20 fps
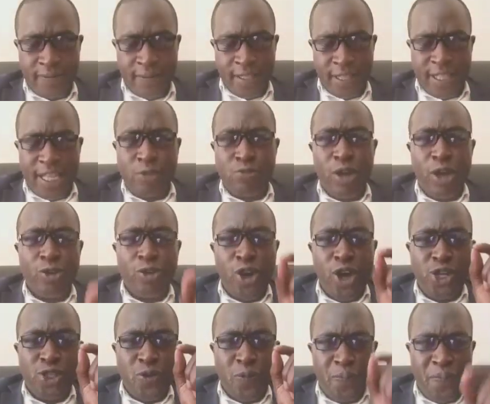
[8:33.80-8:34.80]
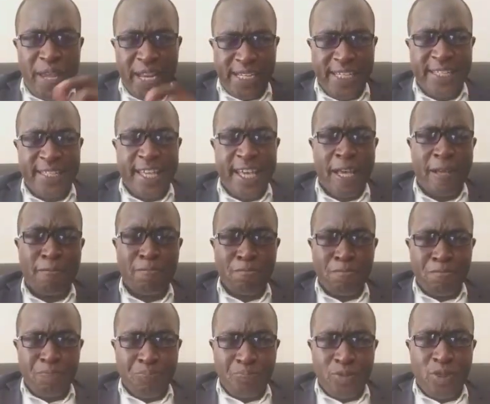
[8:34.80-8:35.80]
that we are going to meet the
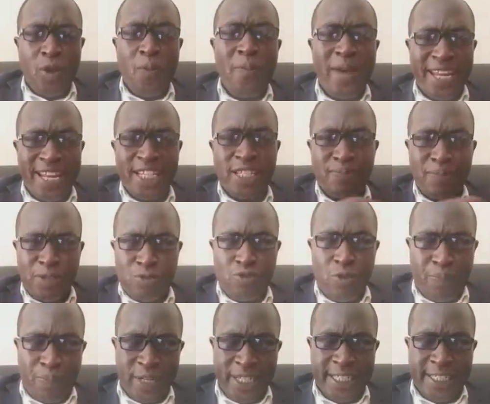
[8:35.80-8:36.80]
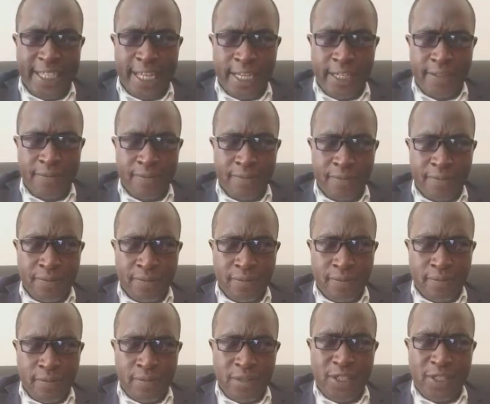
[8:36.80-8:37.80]
commander at Metropolitan,
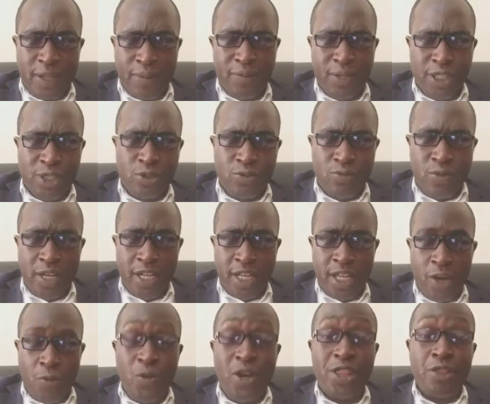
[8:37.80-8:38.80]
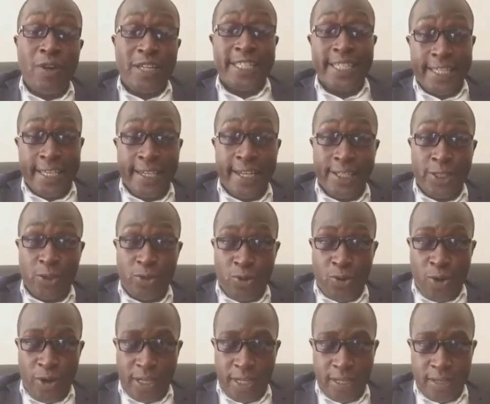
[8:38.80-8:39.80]
Mr. Mwesigwa, when they were taking us to
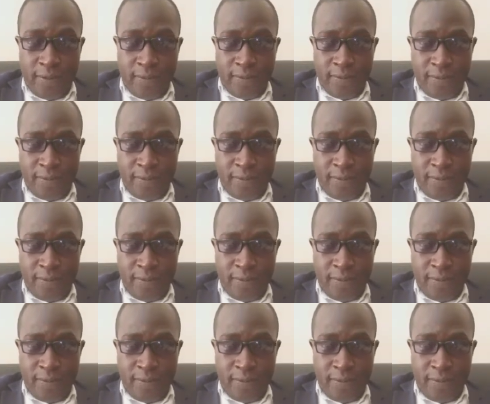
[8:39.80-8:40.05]
court.